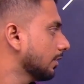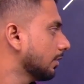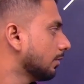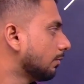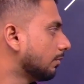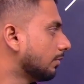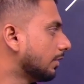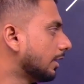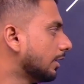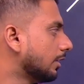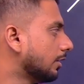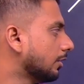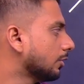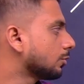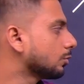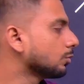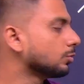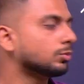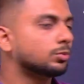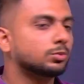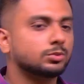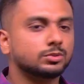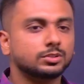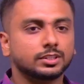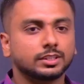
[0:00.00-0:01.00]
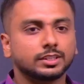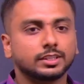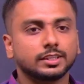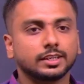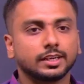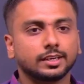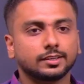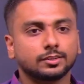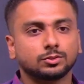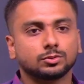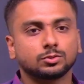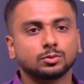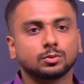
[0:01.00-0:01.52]
1, 2, 3
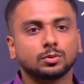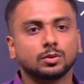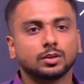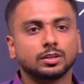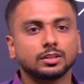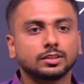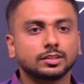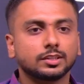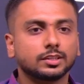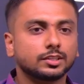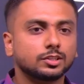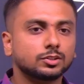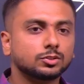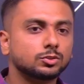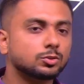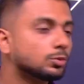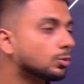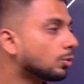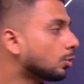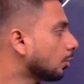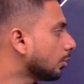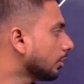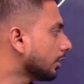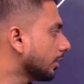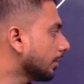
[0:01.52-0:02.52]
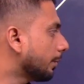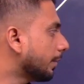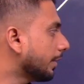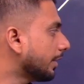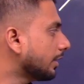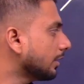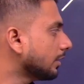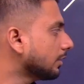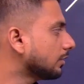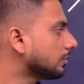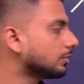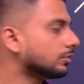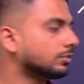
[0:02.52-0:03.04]
and so on. There is no
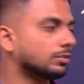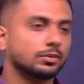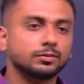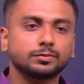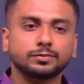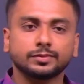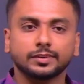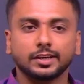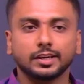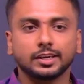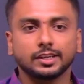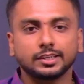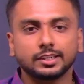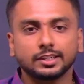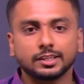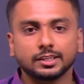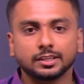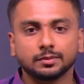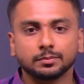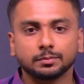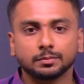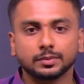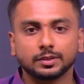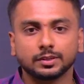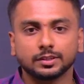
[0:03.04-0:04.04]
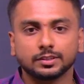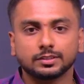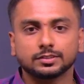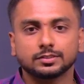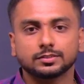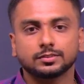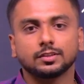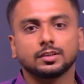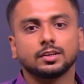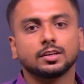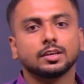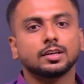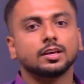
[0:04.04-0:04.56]
repetition of any numbers
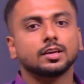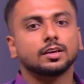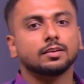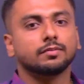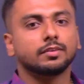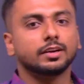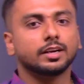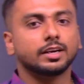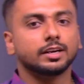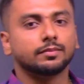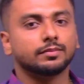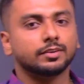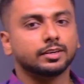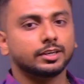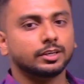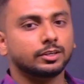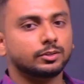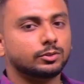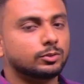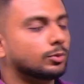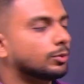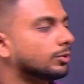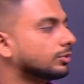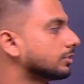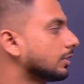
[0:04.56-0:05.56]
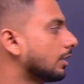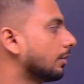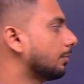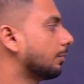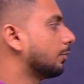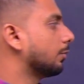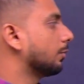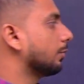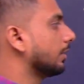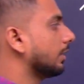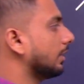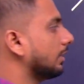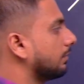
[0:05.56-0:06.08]
whenever it goes up
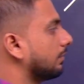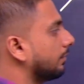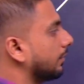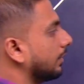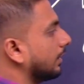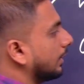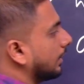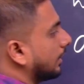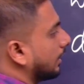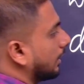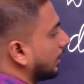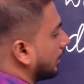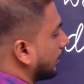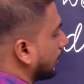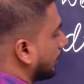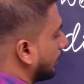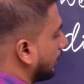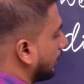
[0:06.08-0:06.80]
to infinity.